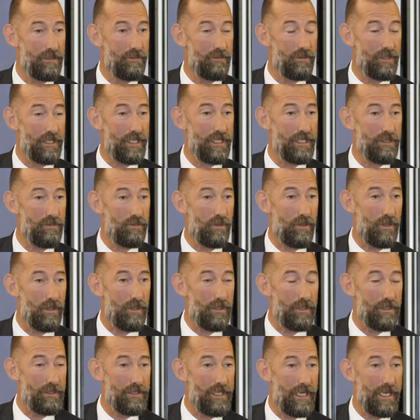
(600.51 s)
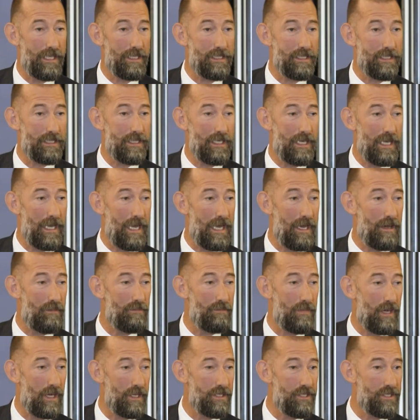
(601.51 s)
Well, guess what? That's how
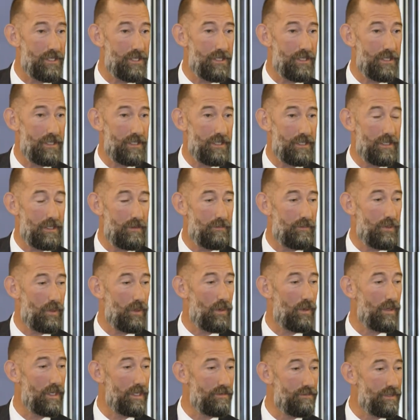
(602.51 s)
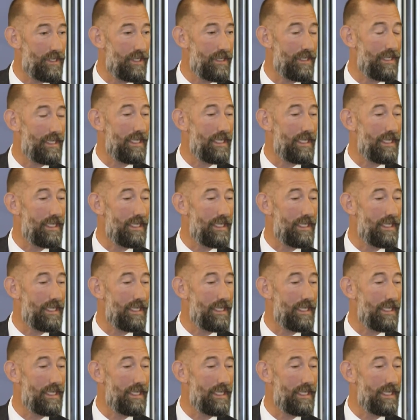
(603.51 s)
much poorly written